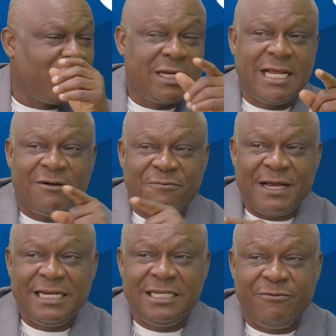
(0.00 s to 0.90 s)
When they are
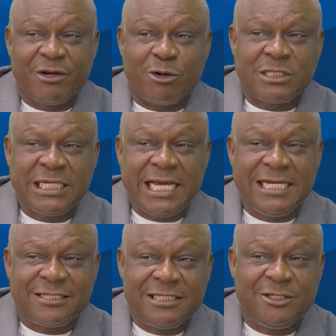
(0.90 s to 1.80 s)
finding difficulty
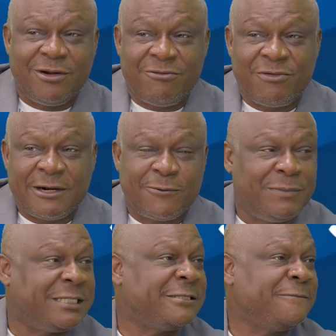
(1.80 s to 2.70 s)
entering your
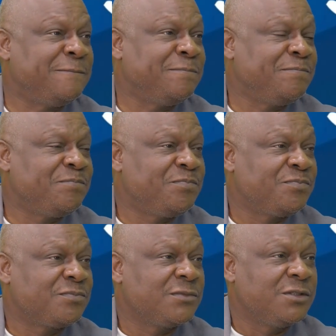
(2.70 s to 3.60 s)
environment,
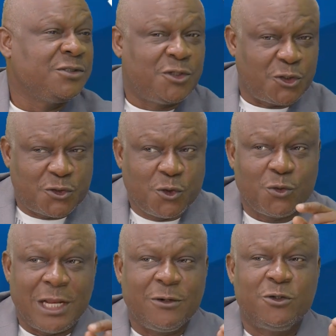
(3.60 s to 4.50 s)
just know
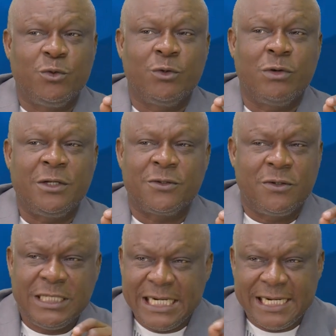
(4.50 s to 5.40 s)
you are not doing well. You
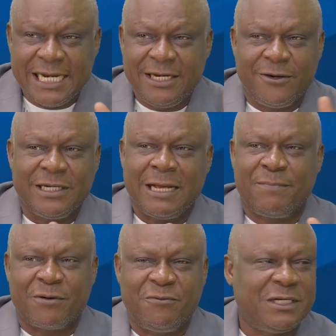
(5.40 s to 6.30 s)
don't need any
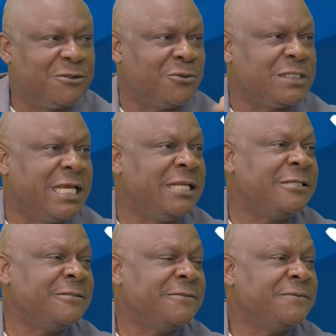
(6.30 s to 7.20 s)
other prophet to say
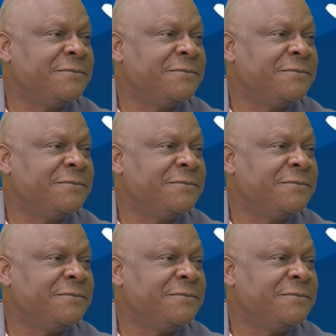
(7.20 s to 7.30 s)
it.